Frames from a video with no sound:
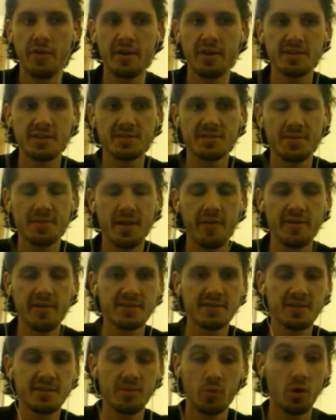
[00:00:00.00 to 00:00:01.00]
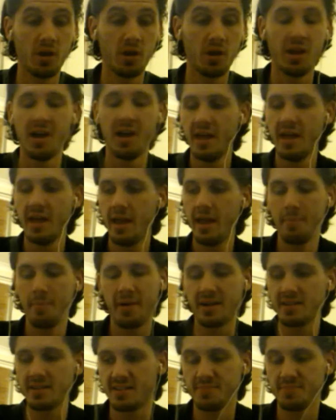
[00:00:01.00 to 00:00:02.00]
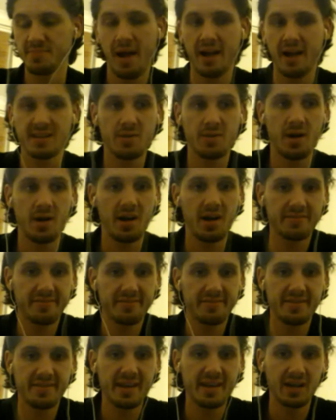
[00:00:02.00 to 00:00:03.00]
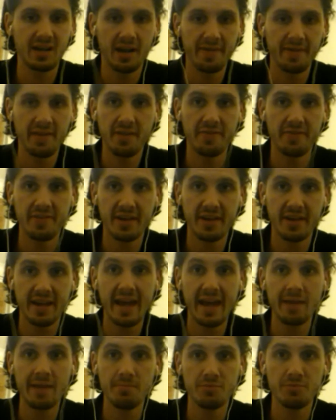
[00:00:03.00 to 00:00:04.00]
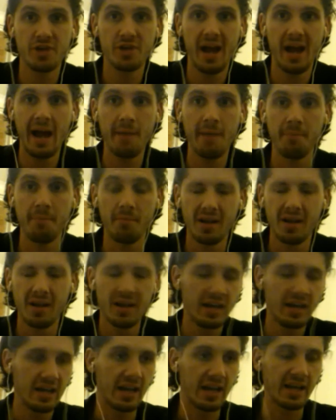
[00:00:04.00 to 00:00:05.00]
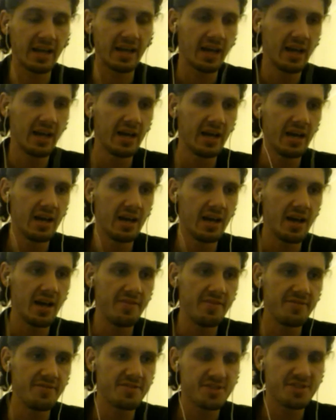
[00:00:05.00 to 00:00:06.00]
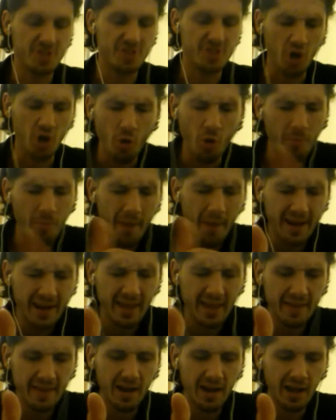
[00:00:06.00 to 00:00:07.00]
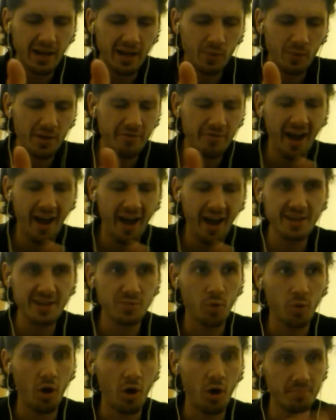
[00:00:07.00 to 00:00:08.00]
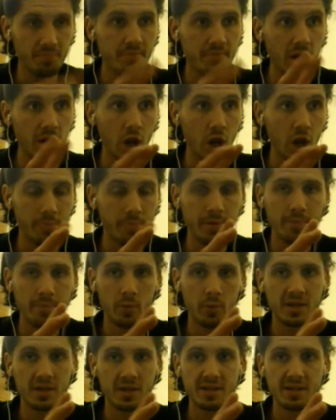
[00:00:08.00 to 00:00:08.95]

is. Well, that brings us back to our thing, like the game jam. Like, so many, like we've had what a lot of people would